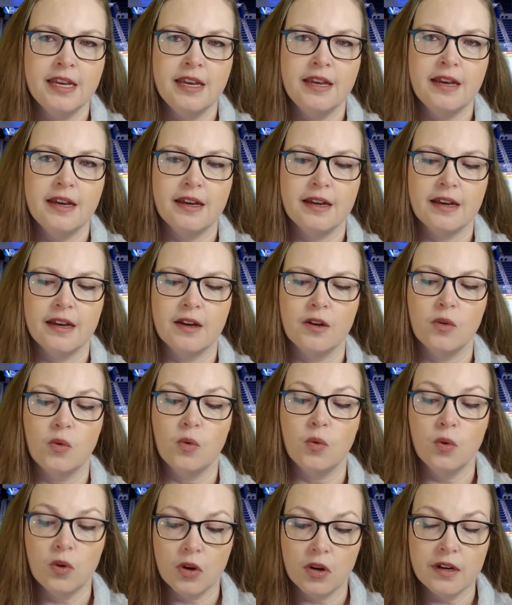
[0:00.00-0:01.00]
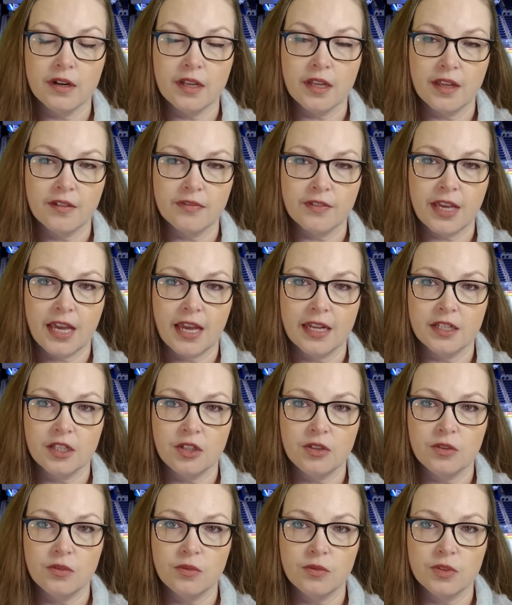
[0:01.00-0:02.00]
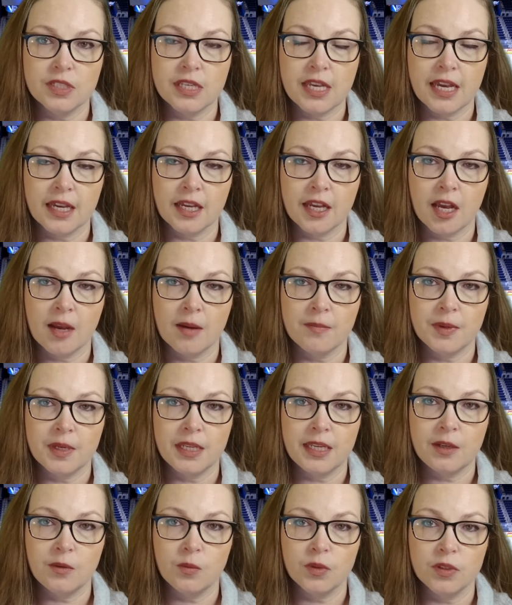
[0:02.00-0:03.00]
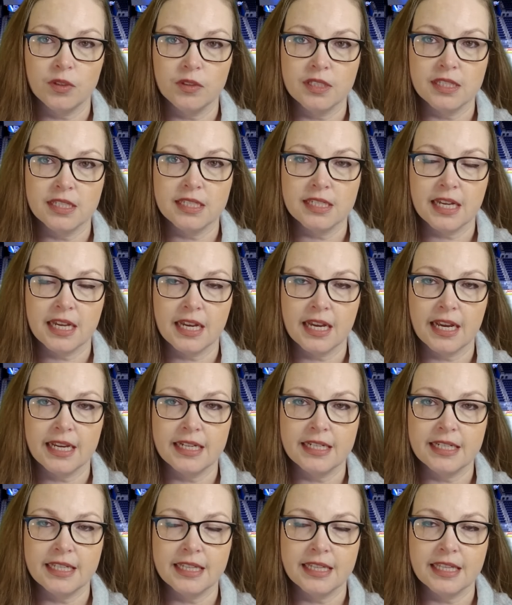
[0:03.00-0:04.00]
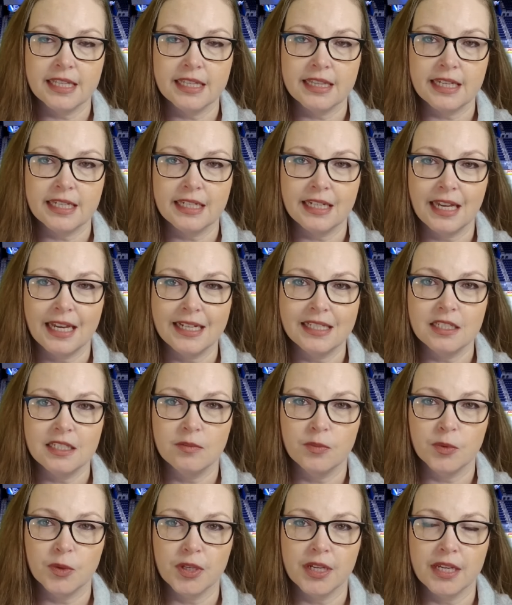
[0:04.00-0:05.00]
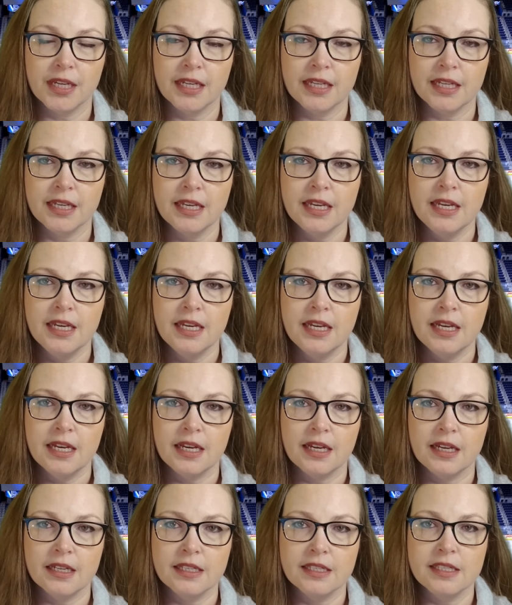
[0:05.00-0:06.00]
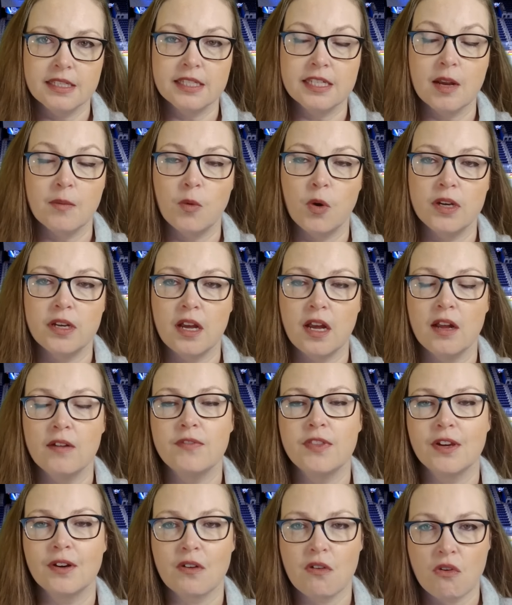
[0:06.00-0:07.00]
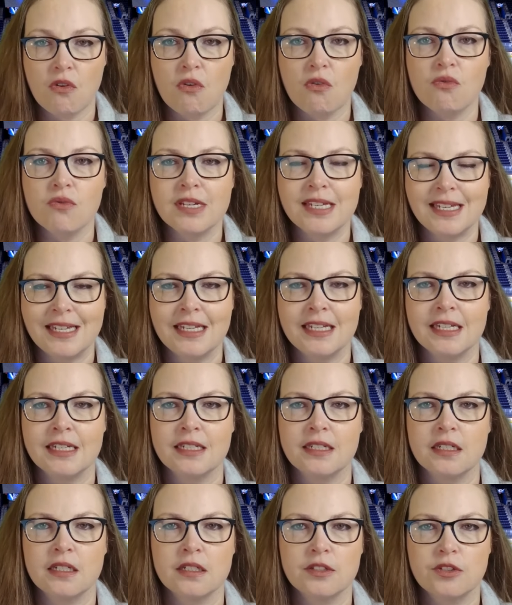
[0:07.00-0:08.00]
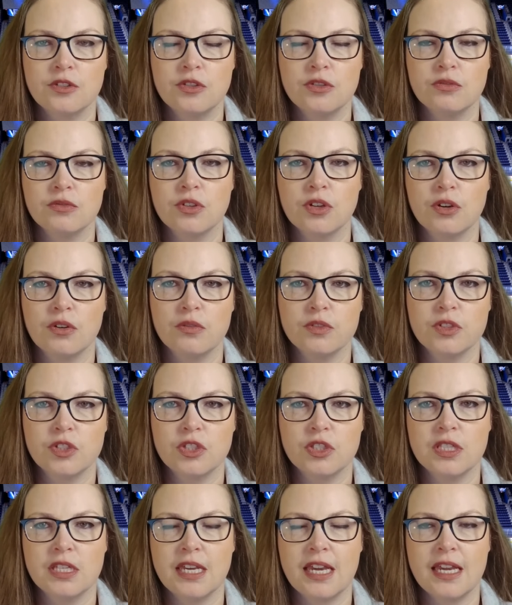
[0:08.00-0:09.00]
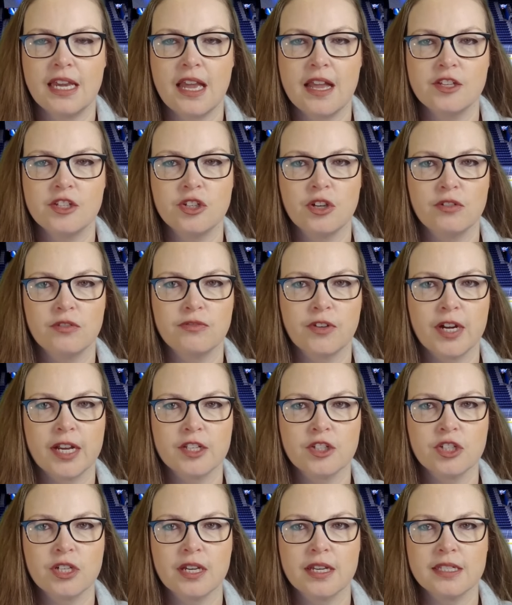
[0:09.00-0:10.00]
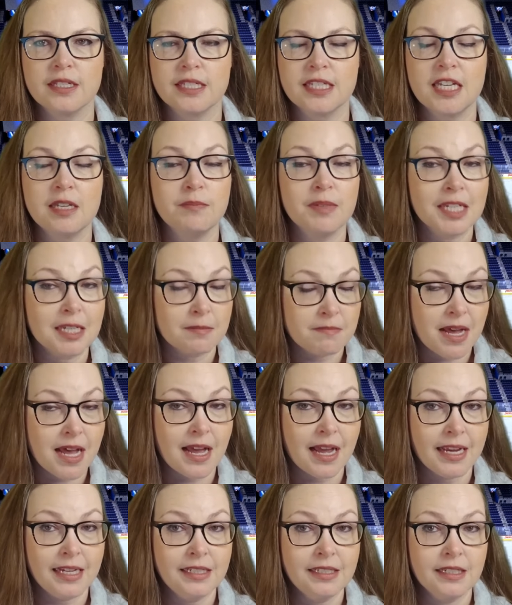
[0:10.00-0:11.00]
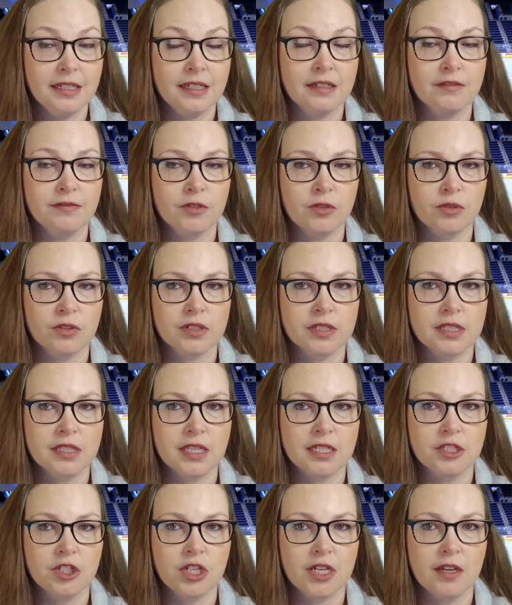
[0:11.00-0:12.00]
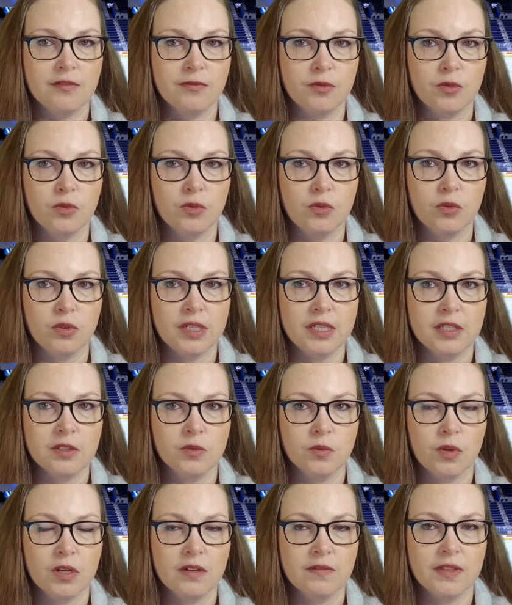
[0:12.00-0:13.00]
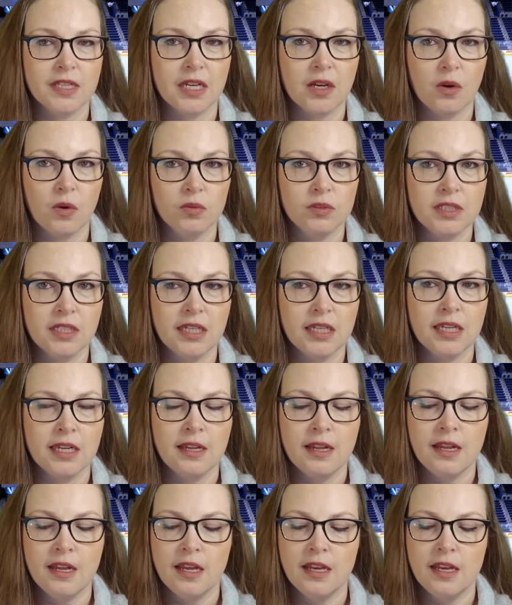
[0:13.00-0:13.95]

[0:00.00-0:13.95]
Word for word: uh, or if Kent Hughes and company will decide that they'd like to bring uh, someone of their own in to coach the AHL franchise, keeping in mind, of course, that JF Houle is one of the only.